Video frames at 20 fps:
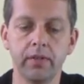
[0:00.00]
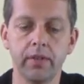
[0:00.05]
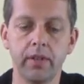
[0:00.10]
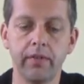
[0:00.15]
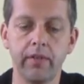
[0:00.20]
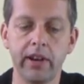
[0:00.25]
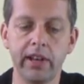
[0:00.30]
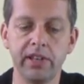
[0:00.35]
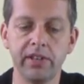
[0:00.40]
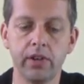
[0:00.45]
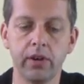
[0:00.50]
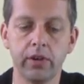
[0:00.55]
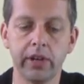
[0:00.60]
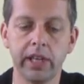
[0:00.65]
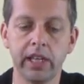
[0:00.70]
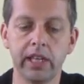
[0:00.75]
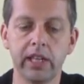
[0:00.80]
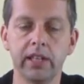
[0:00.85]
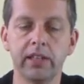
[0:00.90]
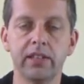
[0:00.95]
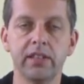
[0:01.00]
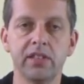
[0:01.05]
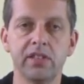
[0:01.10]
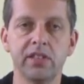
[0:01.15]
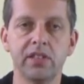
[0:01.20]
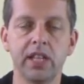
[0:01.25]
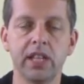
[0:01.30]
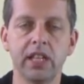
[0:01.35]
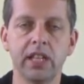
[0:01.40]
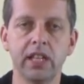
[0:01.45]
If they're very dog-eared and
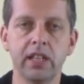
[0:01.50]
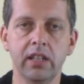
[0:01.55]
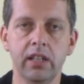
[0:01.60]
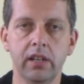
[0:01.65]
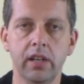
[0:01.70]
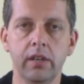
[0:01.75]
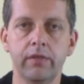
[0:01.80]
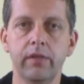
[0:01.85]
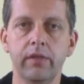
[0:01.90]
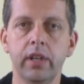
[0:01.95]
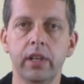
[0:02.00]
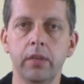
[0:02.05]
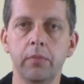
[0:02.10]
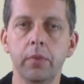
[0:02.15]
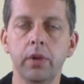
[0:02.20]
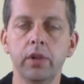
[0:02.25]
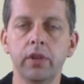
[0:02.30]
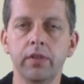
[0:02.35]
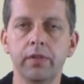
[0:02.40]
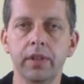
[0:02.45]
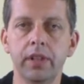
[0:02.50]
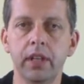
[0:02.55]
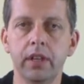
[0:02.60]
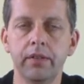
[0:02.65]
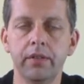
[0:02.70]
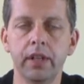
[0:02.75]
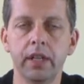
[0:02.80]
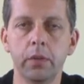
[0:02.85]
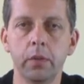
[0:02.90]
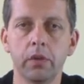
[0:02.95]
sticky and don't really move, you
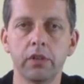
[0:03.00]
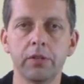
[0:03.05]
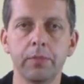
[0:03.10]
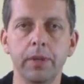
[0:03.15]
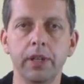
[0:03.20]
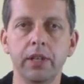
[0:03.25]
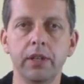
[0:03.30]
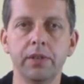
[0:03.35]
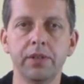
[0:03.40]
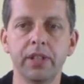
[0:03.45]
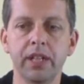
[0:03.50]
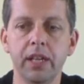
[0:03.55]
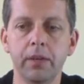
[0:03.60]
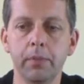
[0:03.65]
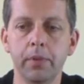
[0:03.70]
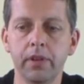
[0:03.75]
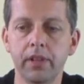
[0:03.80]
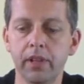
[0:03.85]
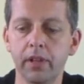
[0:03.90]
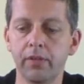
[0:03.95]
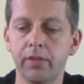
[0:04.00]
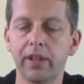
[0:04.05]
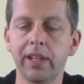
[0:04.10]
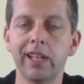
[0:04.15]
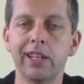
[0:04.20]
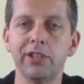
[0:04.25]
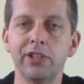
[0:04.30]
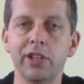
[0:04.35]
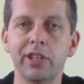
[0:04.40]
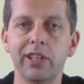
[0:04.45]
don't really want to be using it. But the good thing
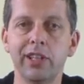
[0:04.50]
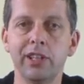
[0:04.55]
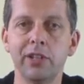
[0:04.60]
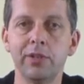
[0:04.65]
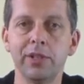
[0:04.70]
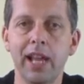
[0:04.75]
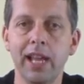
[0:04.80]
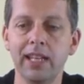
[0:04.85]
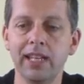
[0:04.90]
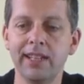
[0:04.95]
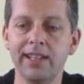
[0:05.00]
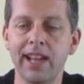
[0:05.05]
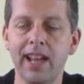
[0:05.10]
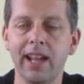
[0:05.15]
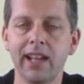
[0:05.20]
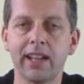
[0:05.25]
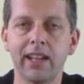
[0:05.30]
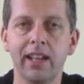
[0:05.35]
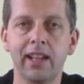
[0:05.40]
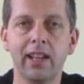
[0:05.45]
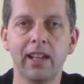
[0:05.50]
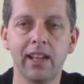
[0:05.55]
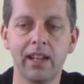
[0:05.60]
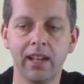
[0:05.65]
is you can use any deck